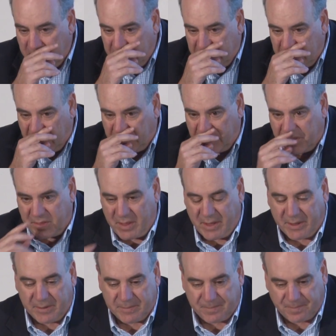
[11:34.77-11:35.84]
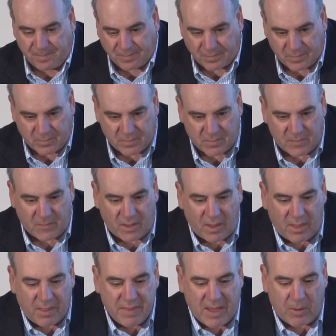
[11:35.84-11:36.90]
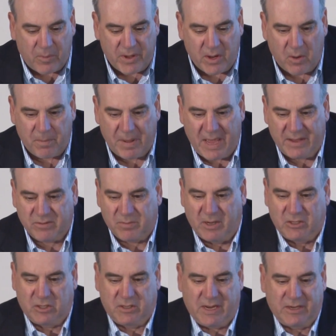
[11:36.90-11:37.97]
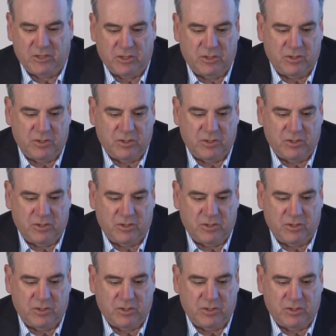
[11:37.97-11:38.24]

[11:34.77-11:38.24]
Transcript: The other thing that we don't pay as much attention